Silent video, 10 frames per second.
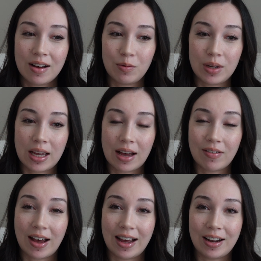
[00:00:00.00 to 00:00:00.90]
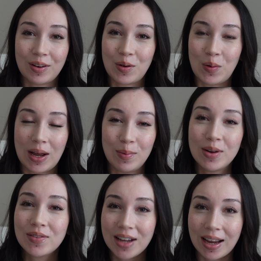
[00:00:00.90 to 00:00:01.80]
we have had quite a bit
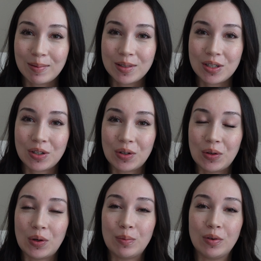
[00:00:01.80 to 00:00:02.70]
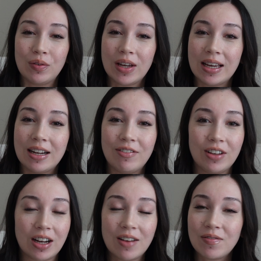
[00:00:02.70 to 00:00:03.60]
of time to move in and
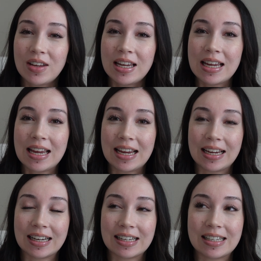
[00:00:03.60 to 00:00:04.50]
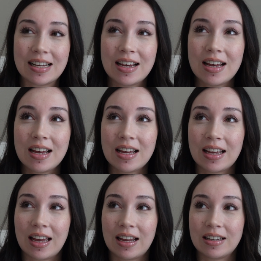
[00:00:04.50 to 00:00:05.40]
feel comfy and
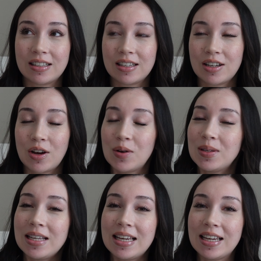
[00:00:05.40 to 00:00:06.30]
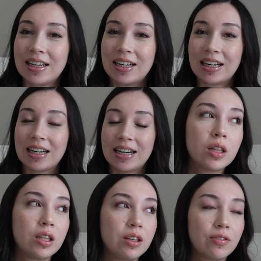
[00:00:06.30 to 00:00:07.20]
get cozy here.
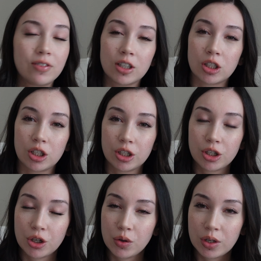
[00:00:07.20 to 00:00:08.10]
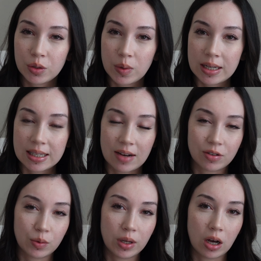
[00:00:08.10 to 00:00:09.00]
The first 2-ish weeks
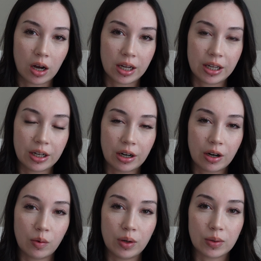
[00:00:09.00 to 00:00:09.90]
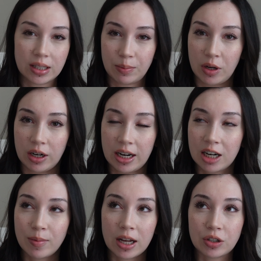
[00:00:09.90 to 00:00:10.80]
after we got here, we were sleeping on an air
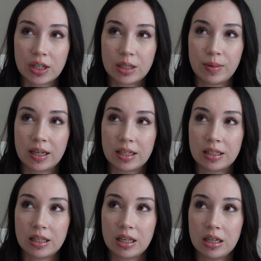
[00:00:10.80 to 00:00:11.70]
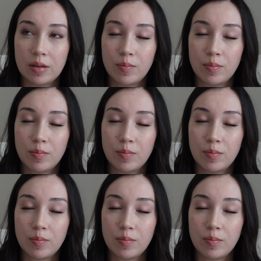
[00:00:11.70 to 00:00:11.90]
mattress because the